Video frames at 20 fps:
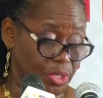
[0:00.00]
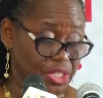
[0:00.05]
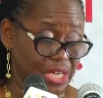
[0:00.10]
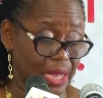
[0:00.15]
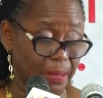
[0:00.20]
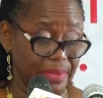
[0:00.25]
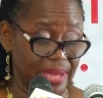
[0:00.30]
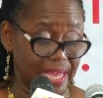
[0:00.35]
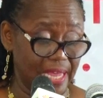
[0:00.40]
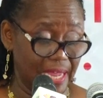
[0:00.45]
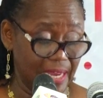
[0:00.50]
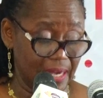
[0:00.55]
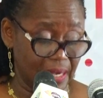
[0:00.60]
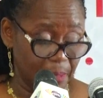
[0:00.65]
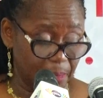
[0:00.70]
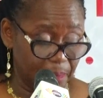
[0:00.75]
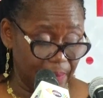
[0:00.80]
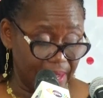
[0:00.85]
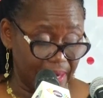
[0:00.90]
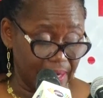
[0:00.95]
shall be
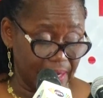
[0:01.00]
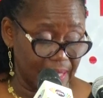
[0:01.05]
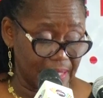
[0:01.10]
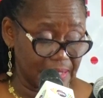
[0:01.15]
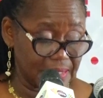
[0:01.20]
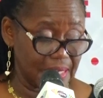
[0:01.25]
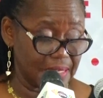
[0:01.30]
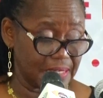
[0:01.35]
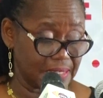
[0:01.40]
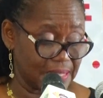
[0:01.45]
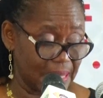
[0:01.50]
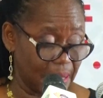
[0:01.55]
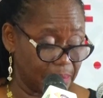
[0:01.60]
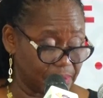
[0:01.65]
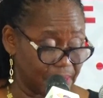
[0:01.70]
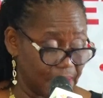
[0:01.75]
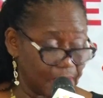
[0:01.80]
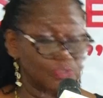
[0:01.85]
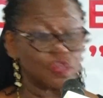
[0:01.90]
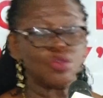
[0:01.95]
independent and
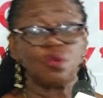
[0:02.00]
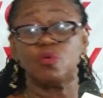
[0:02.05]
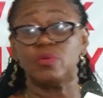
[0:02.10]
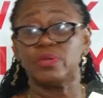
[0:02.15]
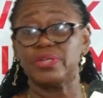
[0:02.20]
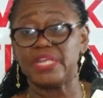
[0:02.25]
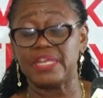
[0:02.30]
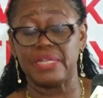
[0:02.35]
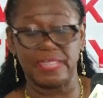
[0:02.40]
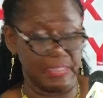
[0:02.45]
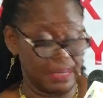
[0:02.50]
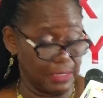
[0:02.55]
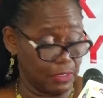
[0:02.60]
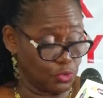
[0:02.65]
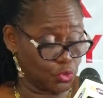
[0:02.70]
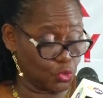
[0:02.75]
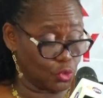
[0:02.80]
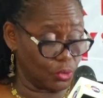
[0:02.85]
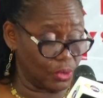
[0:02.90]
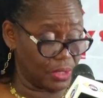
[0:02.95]
subject only
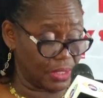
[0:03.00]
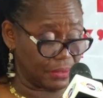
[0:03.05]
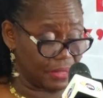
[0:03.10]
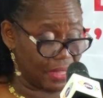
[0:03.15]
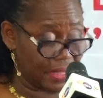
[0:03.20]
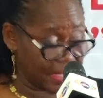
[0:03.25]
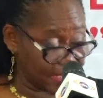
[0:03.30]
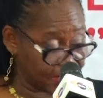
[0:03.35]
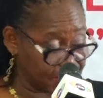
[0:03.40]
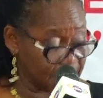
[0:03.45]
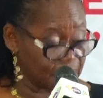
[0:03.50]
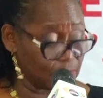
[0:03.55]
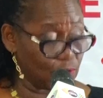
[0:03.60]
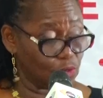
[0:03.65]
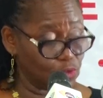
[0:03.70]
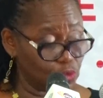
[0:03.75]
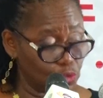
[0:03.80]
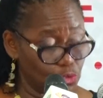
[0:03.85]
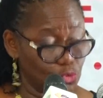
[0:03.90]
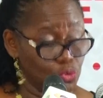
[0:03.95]
to this
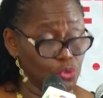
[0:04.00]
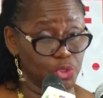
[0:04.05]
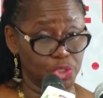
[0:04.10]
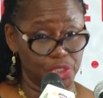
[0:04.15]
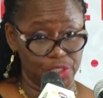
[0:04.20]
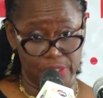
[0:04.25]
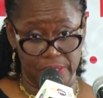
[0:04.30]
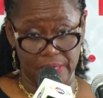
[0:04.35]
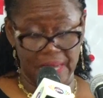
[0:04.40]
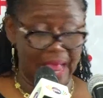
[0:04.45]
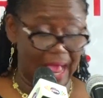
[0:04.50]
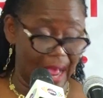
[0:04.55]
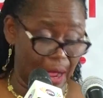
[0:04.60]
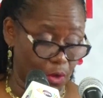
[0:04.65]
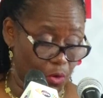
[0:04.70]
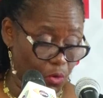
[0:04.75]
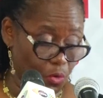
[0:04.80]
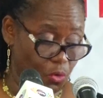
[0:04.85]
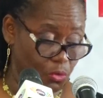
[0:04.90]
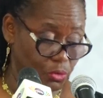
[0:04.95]
Constitution,"
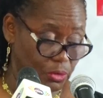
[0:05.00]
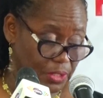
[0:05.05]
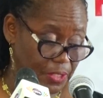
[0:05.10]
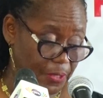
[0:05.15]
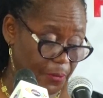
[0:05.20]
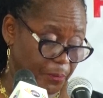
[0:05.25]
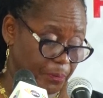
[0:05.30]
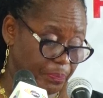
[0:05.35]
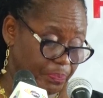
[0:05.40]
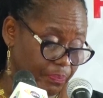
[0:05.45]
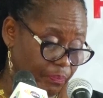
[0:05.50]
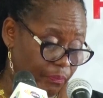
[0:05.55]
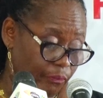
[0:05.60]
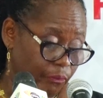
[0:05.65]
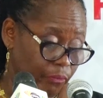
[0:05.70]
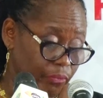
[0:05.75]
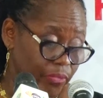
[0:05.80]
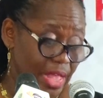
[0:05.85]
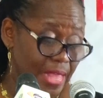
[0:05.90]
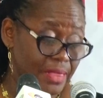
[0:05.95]
unquote.
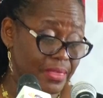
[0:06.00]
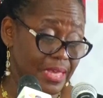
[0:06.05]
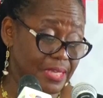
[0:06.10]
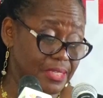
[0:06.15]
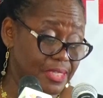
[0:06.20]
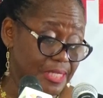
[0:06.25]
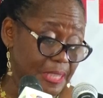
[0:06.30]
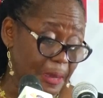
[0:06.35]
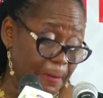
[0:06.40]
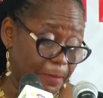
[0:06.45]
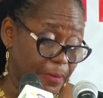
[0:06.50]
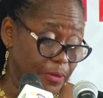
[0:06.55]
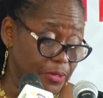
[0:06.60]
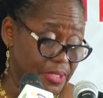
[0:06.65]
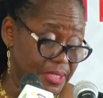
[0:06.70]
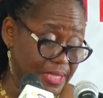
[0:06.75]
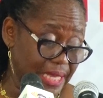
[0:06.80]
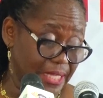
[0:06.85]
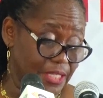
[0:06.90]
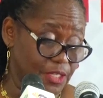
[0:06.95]
This simple
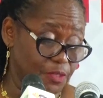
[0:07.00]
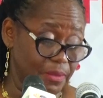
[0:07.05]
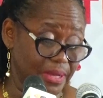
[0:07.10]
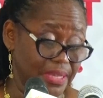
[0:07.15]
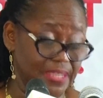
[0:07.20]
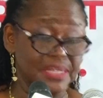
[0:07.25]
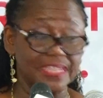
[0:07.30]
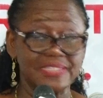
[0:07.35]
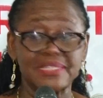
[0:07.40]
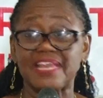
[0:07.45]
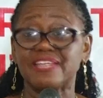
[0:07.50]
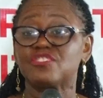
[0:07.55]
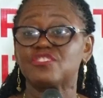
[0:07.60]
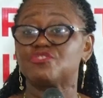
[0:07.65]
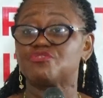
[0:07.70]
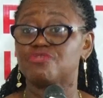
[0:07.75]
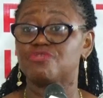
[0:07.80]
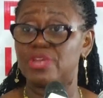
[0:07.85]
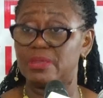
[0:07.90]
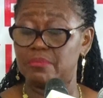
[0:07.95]
statement is
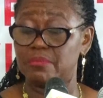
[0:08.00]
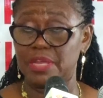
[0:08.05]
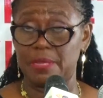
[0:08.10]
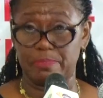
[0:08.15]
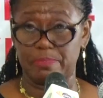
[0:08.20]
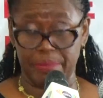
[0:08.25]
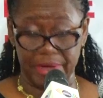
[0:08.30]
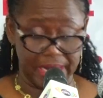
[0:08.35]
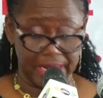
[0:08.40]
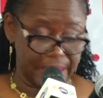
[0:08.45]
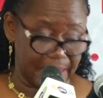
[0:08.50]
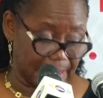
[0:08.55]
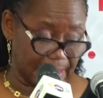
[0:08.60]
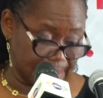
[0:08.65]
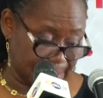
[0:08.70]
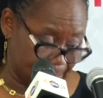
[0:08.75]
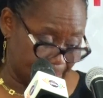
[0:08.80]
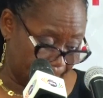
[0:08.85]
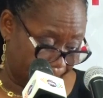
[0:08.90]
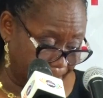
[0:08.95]
extremely
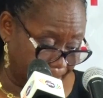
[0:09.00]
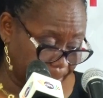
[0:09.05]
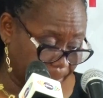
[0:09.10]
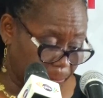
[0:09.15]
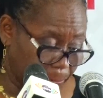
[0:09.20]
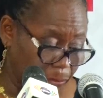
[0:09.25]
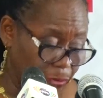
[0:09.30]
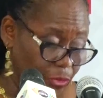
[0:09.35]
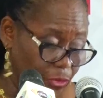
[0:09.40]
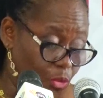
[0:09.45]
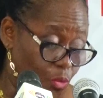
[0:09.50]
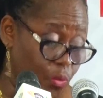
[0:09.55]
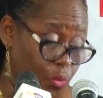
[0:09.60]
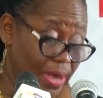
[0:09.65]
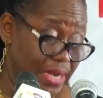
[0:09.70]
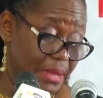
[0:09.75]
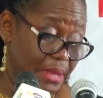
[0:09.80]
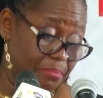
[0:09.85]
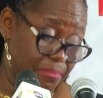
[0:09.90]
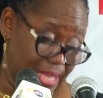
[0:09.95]
pregnant.
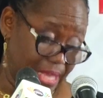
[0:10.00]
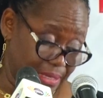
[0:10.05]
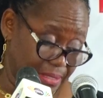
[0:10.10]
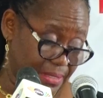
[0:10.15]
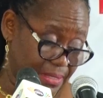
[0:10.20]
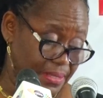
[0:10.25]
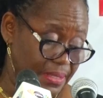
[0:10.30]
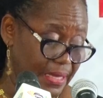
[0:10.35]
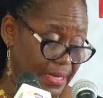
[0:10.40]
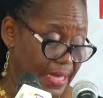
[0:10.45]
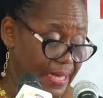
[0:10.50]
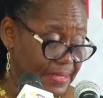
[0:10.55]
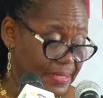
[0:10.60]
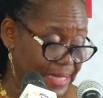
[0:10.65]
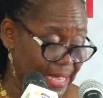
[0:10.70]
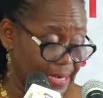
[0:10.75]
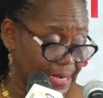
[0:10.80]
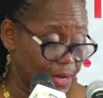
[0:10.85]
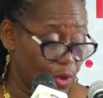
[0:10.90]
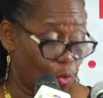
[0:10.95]
What it means is
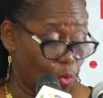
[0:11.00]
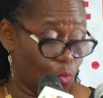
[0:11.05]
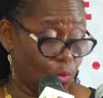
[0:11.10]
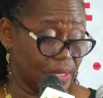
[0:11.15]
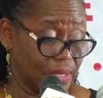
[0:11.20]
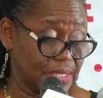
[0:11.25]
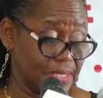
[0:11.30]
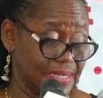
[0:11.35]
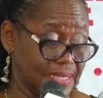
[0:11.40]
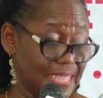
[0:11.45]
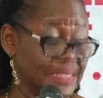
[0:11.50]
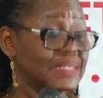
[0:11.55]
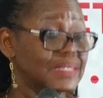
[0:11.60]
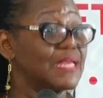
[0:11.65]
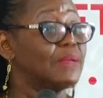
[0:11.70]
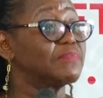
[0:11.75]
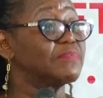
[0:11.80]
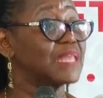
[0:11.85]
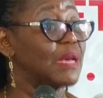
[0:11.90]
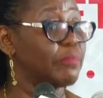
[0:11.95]
that what is
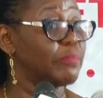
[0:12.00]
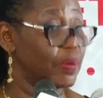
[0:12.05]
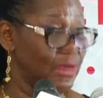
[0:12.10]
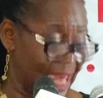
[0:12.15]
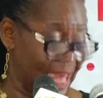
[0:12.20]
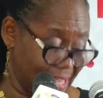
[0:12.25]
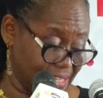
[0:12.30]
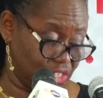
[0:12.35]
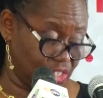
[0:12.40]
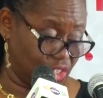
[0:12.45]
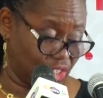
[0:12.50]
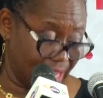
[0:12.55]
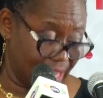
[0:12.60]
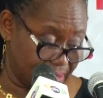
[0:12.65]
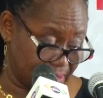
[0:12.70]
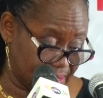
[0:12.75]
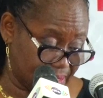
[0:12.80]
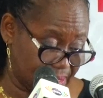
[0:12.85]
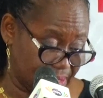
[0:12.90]
acceptable as just